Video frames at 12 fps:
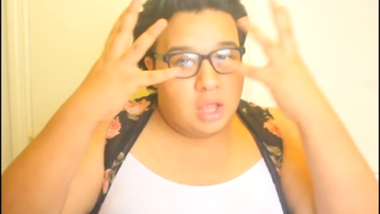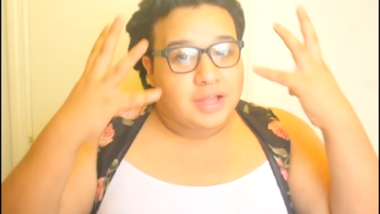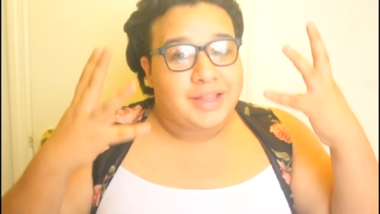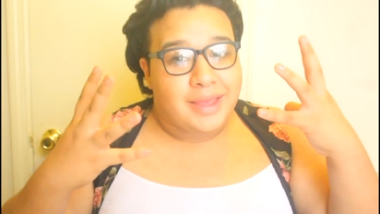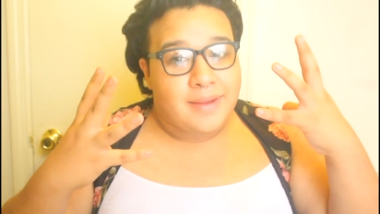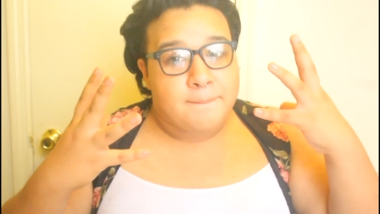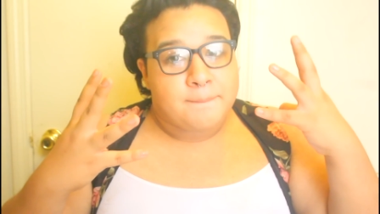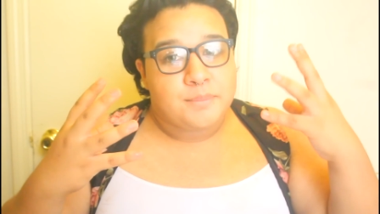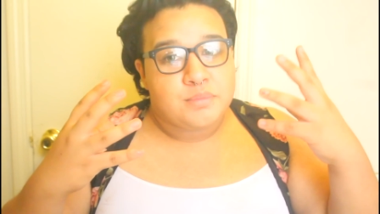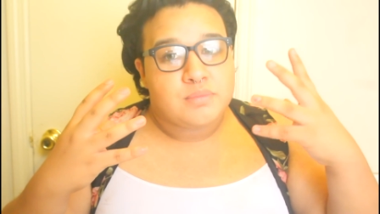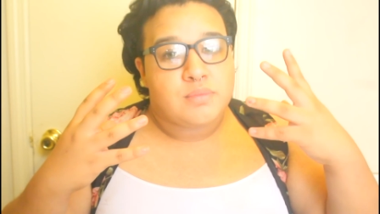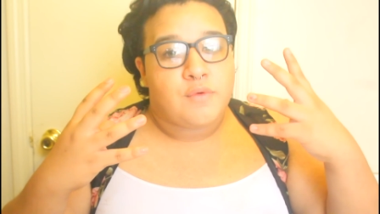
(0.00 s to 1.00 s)
Glam
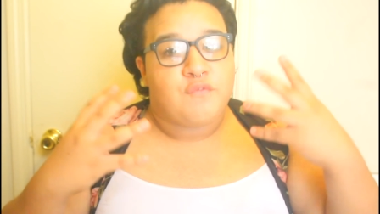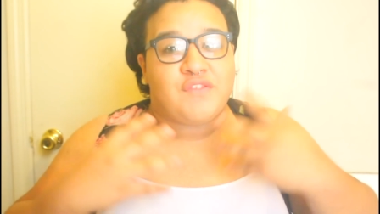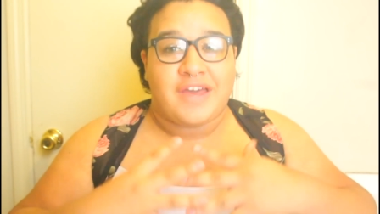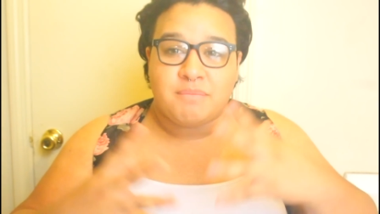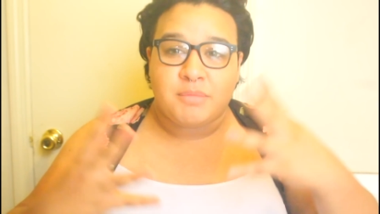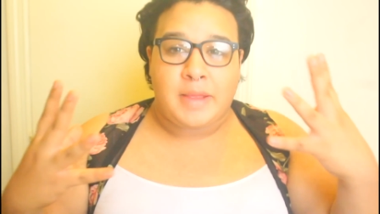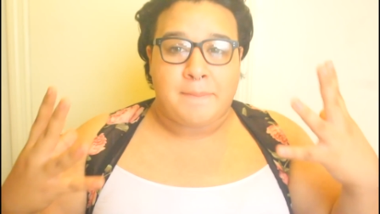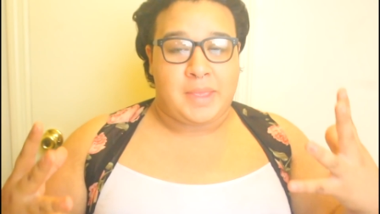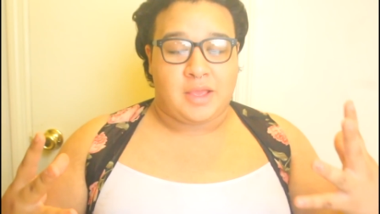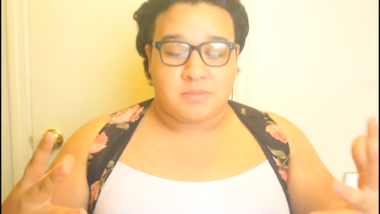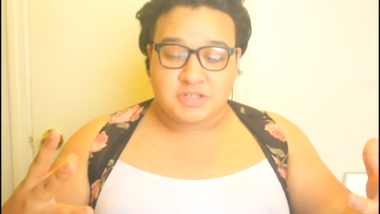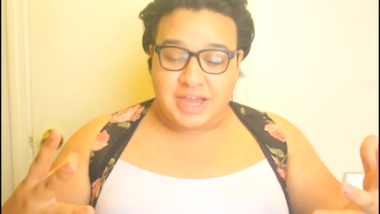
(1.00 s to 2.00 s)
5 Minute
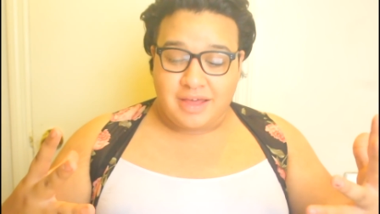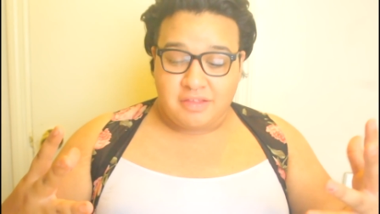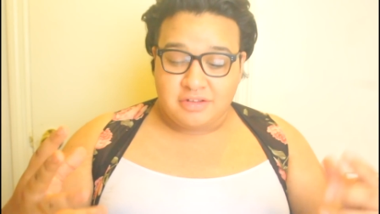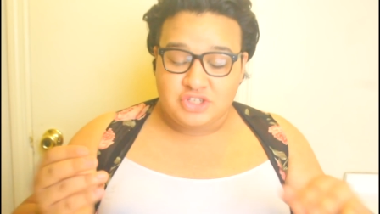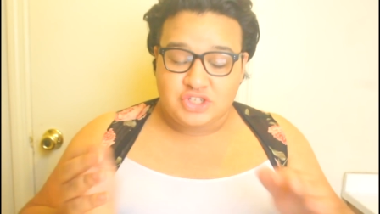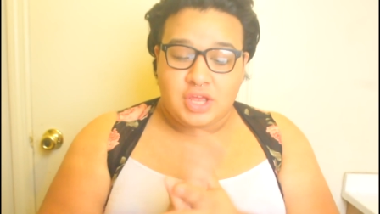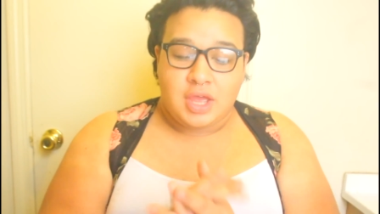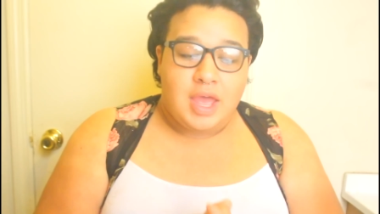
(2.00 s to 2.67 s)
Makeup Challenge.